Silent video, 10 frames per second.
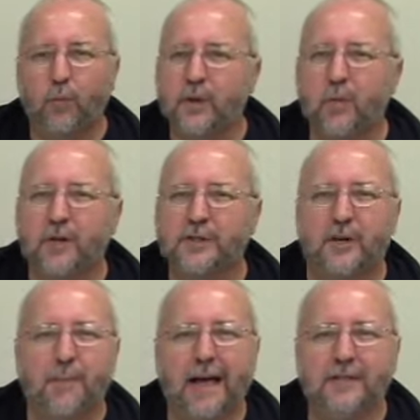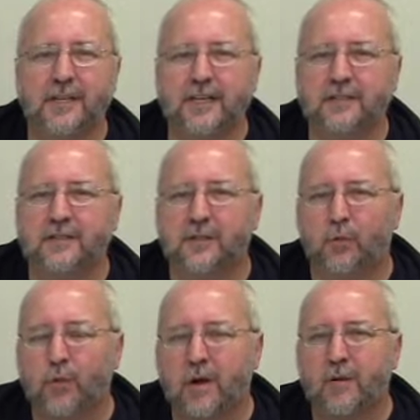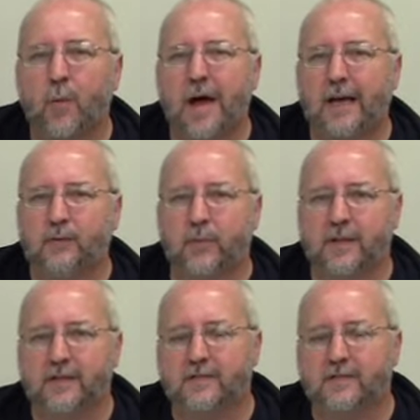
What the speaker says: We want your imagination to run wild with this.